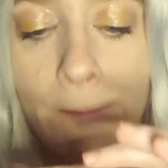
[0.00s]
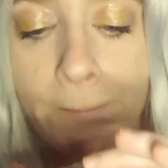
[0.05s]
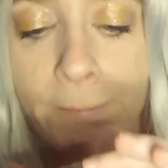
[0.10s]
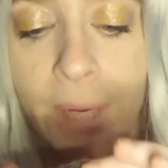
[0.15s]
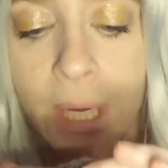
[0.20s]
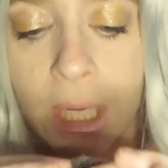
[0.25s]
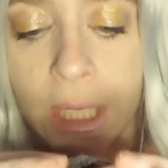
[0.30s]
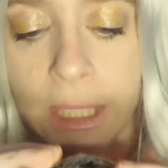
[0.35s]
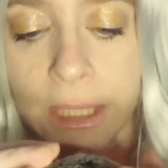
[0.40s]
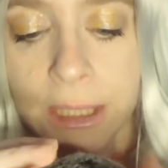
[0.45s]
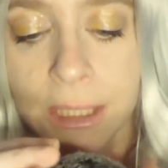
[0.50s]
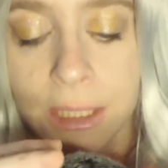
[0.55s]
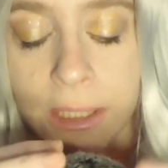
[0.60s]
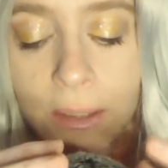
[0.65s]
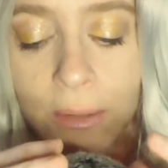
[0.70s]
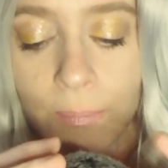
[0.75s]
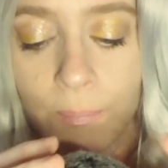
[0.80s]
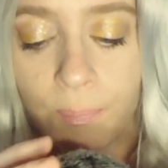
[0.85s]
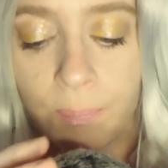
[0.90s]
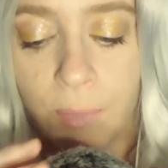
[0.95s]
But
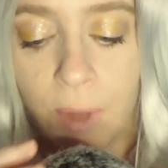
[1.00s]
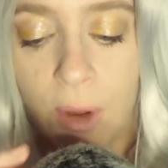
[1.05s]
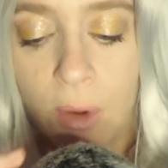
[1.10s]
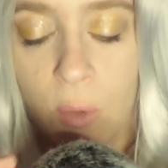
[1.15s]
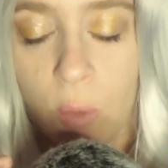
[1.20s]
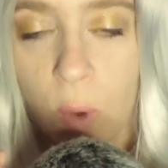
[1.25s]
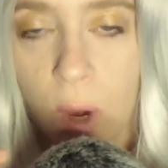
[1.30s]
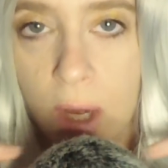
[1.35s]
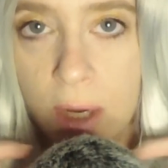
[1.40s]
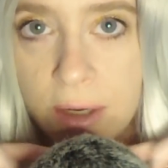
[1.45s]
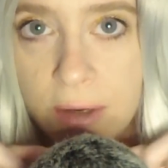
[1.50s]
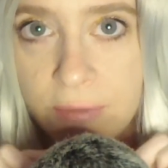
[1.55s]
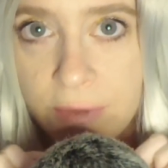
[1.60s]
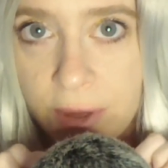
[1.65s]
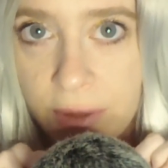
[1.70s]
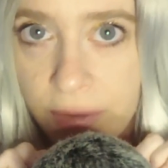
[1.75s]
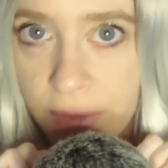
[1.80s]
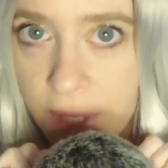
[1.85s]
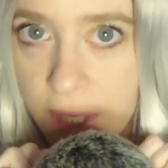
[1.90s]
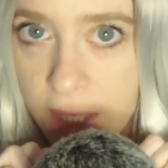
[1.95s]
one of
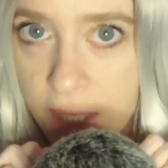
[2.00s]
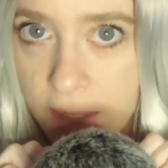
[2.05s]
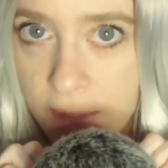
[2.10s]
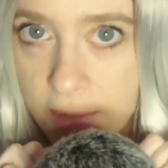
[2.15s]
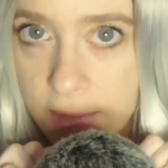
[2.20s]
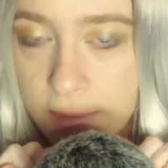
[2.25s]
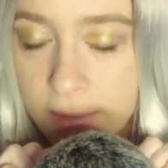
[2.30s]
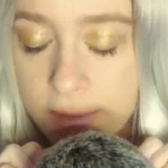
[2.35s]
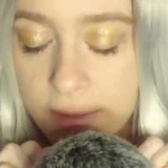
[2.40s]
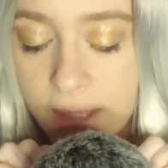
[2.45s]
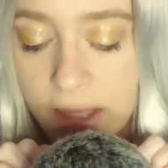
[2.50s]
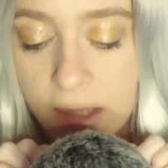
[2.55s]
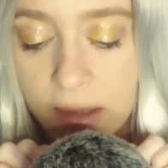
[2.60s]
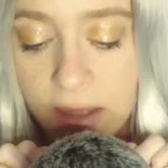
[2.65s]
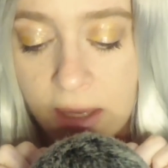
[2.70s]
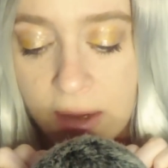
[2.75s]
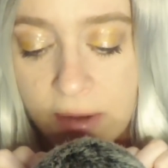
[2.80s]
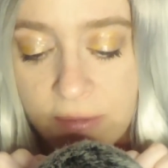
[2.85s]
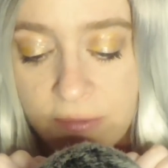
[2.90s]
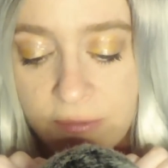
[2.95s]
the things that
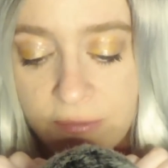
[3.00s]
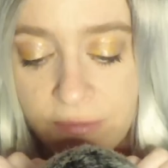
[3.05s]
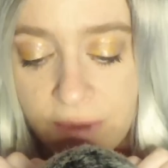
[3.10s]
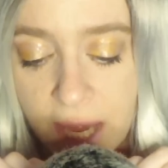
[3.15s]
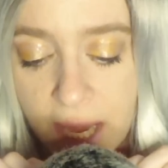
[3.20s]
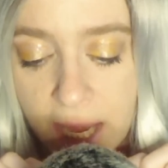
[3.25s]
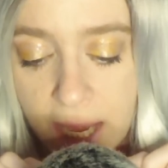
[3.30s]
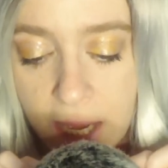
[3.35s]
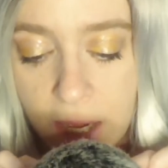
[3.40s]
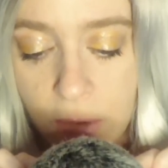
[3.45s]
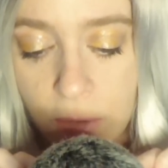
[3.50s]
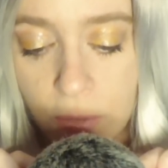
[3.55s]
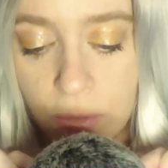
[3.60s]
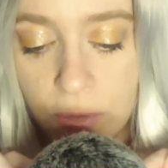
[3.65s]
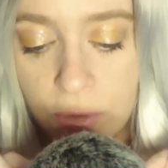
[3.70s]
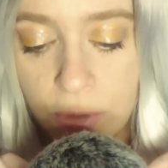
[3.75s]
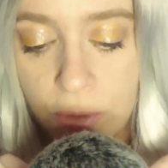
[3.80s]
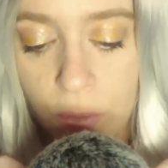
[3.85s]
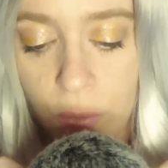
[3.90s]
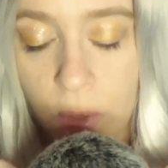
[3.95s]
they
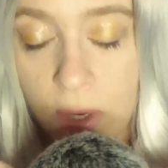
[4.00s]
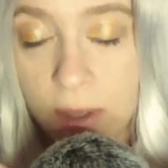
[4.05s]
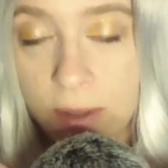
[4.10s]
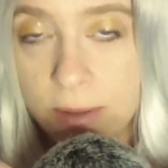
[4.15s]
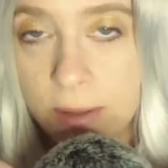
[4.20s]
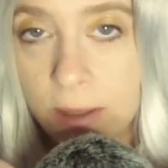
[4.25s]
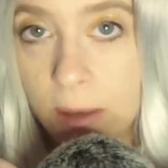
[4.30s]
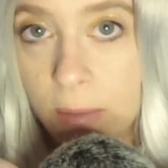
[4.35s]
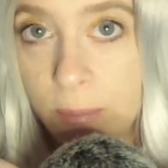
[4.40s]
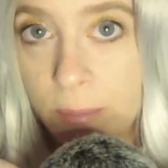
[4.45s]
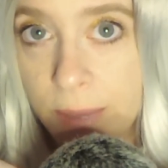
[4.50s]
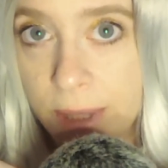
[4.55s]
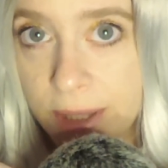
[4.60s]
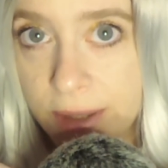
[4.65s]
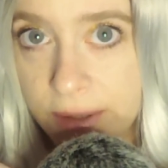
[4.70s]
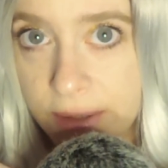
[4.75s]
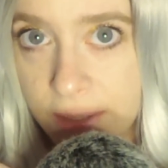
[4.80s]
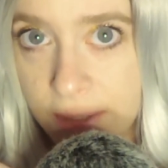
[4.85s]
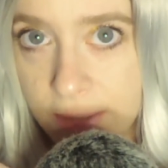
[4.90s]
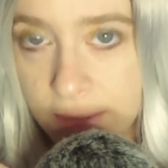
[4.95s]
found was a
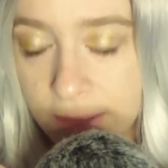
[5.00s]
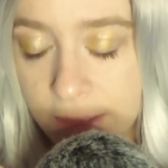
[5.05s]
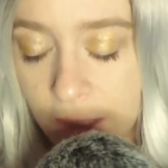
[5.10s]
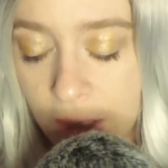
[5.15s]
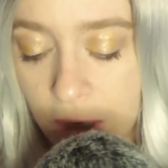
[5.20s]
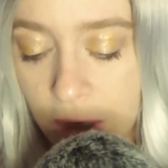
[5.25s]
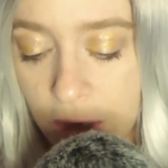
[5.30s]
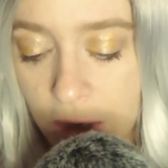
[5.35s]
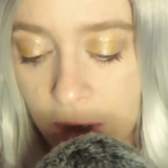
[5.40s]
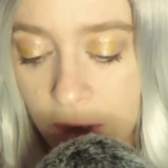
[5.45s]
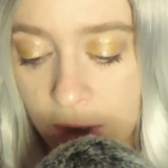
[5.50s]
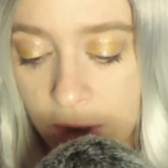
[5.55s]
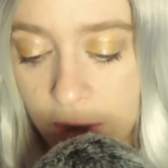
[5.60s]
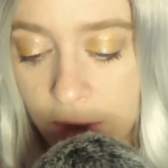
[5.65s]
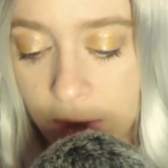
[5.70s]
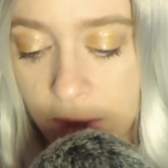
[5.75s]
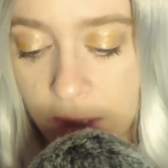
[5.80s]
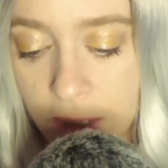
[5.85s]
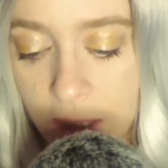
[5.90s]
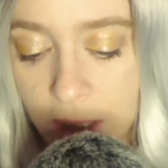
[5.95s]
business
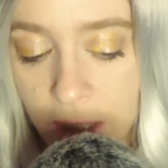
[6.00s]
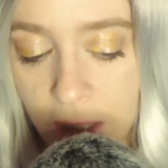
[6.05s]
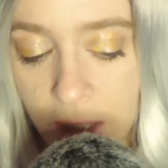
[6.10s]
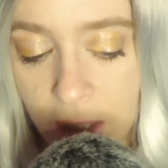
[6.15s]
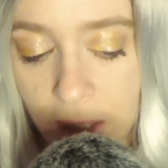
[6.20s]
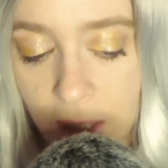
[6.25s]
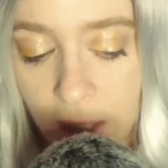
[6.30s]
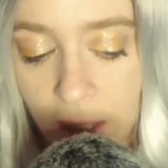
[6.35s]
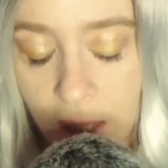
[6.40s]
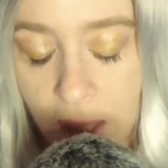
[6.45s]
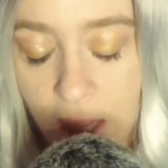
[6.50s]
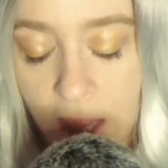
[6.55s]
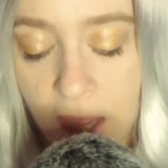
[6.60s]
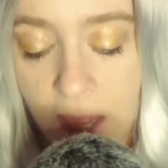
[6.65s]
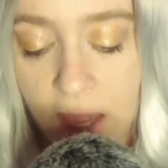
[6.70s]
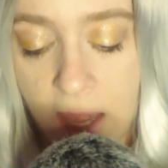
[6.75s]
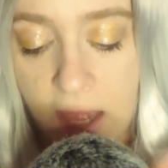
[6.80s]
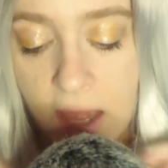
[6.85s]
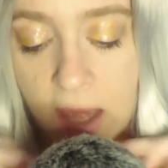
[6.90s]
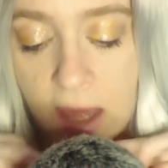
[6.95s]
card
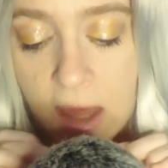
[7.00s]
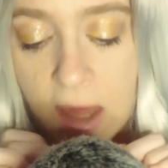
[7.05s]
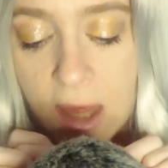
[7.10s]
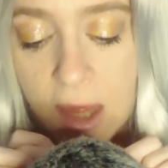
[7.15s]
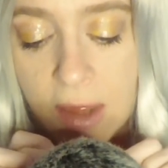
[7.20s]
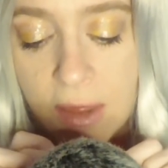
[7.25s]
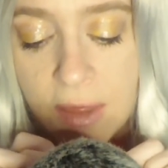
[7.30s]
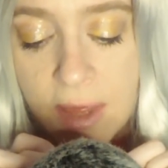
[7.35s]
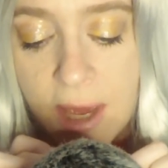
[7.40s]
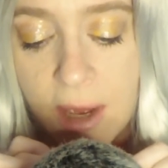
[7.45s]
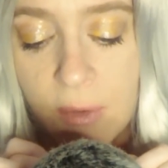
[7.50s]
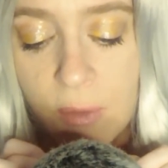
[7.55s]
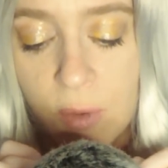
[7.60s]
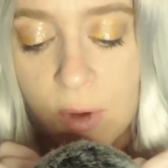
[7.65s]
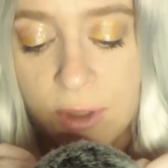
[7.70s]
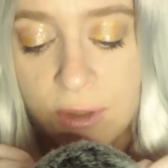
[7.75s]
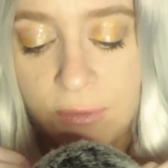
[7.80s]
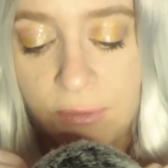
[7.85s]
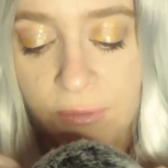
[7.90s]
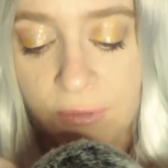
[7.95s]
that
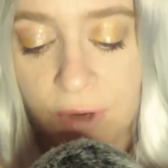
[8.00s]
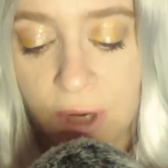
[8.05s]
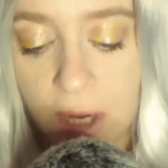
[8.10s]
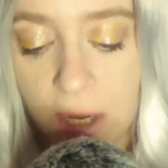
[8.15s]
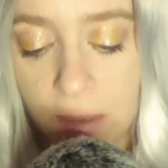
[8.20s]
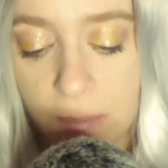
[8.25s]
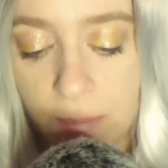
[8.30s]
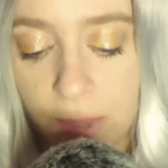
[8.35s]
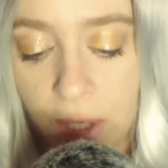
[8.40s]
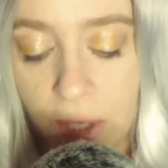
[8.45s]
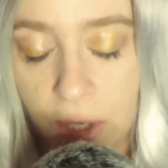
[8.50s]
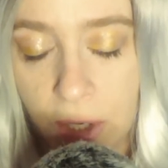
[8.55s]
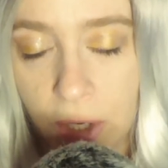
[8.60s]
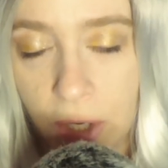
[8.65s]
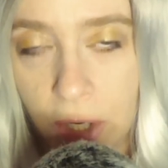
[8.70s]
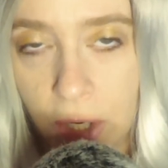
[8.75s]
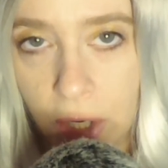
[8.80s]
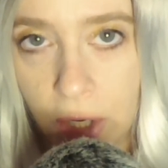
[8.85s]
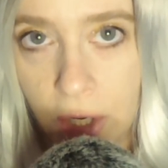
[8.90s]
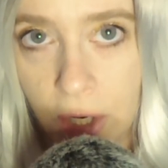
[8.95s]
was from
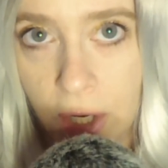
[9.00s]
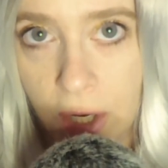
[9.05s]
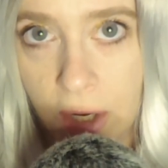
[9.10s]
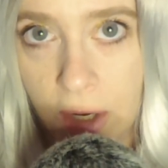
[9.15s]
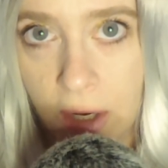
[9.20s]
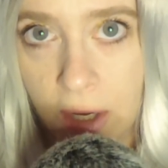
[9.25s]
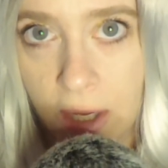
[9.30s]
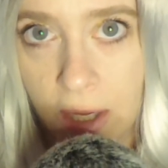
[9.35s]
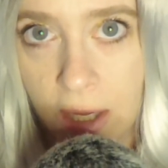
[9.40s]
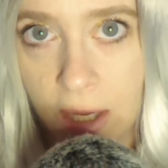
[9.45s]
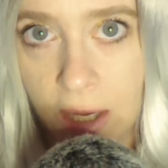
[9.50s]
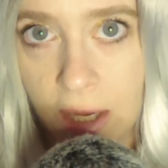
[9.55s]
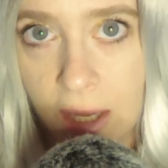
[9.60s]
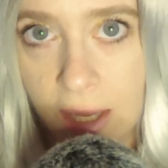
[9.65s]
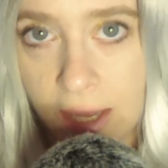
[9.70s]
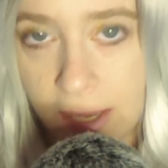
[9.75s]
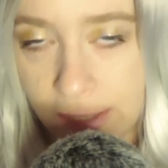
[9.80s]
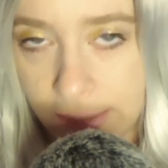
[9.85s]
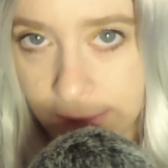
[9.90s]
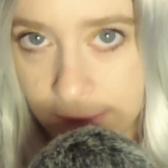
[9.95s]
her
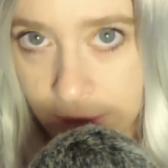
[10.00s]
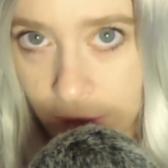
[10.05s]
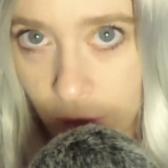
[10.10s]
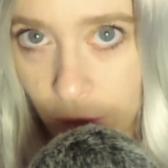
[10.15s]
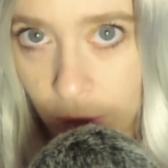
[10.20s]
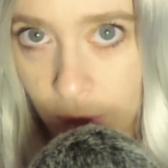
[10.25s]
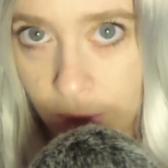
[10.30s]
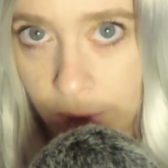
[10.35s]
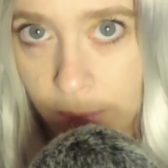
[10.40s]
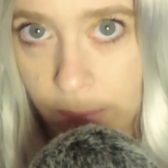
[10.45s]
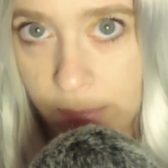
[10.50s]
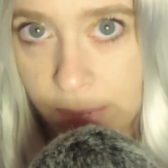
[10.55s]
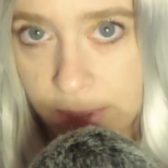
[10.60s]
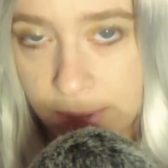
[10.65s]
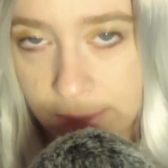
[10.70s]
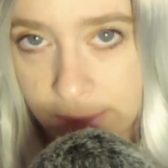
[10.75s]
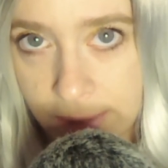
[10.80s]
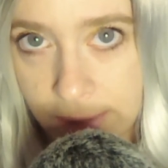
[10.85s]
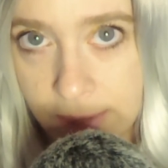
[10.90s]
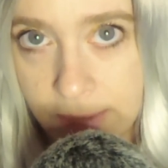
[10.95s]
escort
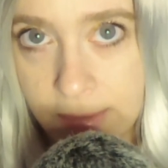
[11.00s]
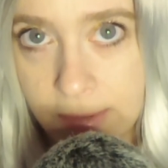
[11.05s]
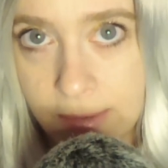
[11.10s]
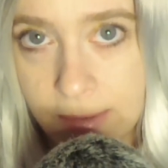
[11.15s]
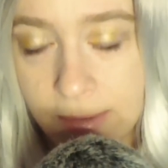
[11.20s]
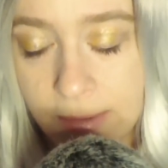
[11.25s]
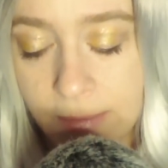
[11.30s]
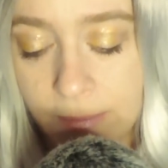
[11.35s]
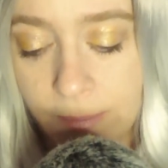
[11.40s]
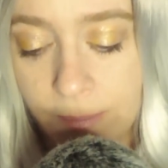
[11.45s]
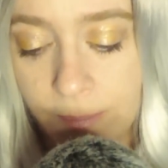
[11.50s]
business.